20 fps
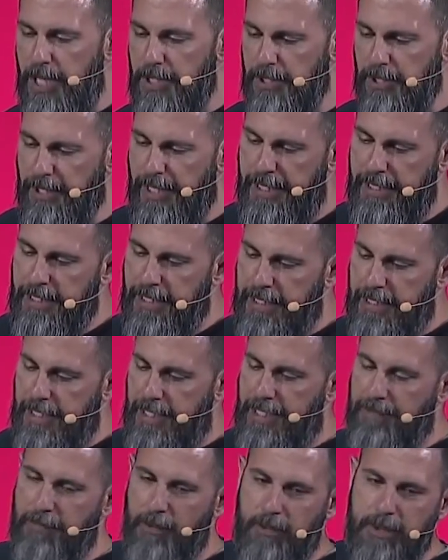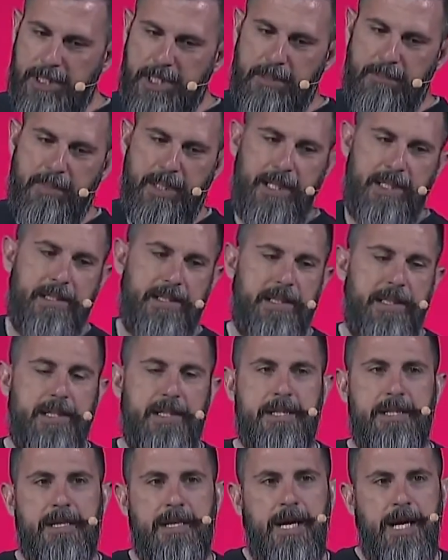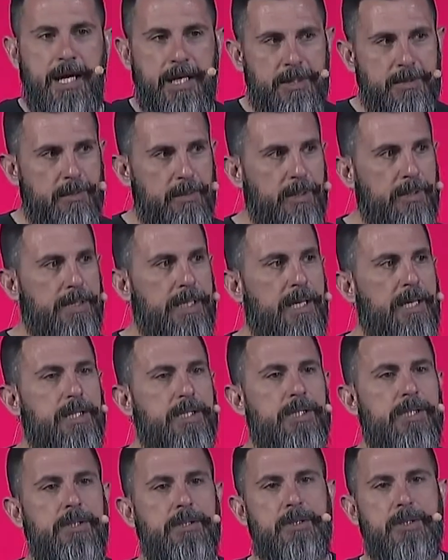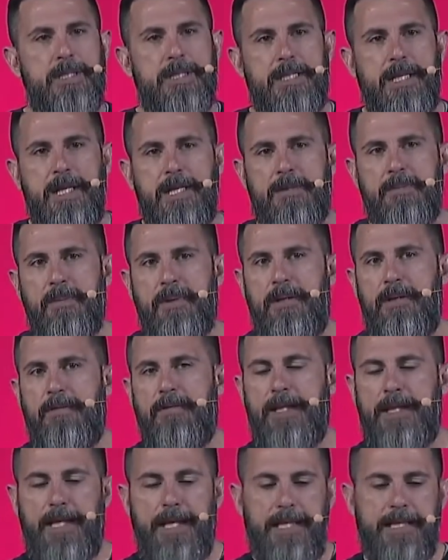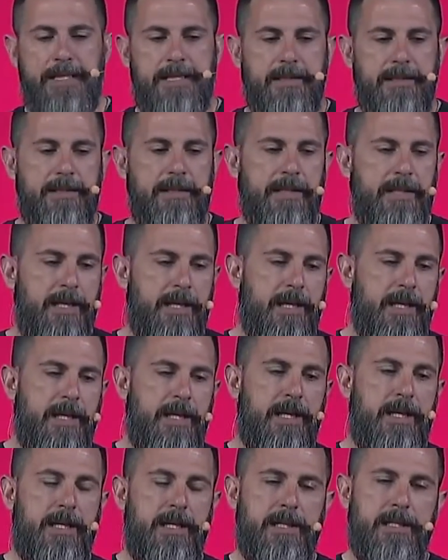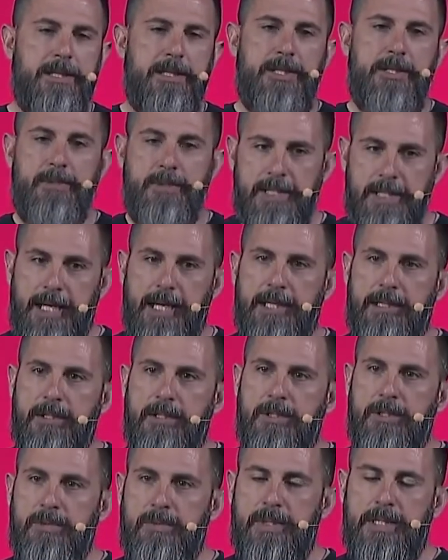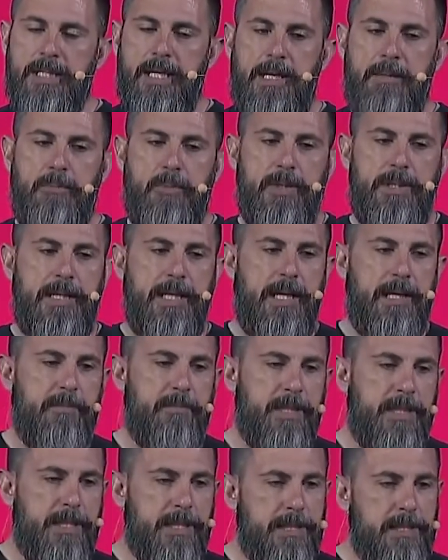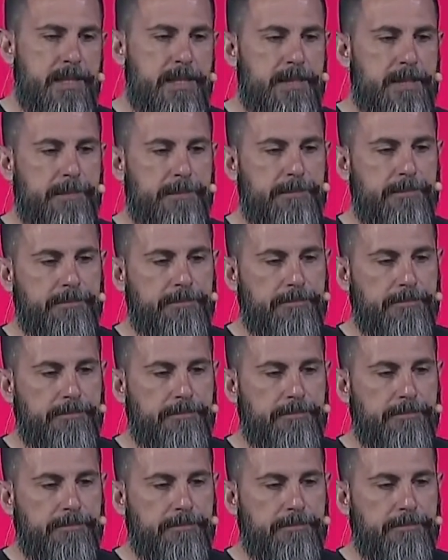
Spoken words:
So that night, Ava was admitted into the hospital down at Children's Hospital of Atlanta, and she was diagnosed with type 1 diabetes.